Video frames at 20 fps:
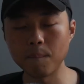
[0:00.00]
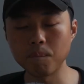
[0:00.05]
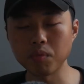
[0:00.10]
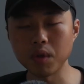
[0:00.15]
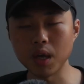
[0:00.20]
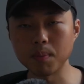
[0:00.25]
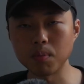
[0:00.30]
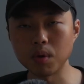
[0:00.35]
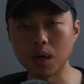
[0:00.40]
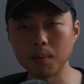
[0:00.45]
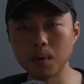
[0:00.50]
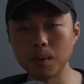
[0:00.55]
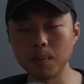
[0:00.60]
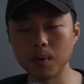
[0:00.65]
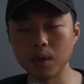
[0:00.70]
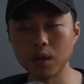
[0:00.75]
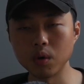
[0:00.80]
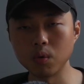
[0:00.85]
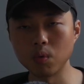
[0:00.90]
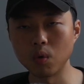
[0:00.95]
They
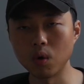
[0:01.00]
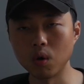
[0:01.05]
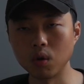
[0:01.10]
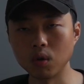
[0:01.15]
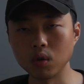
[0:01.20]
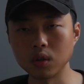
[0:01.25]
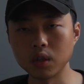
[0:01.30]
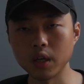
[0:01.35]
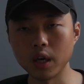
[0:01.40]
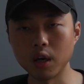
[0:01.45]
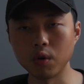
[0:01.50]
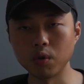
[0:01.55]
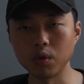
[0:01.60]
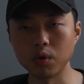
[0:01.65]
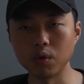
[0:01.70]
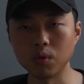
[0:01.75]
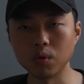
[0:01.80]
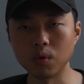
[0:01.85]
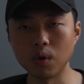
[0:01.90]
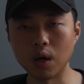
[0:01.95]
probably won't tell
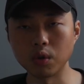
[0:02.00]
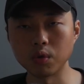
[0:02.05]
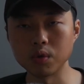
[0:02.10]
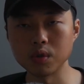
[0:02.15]
you how to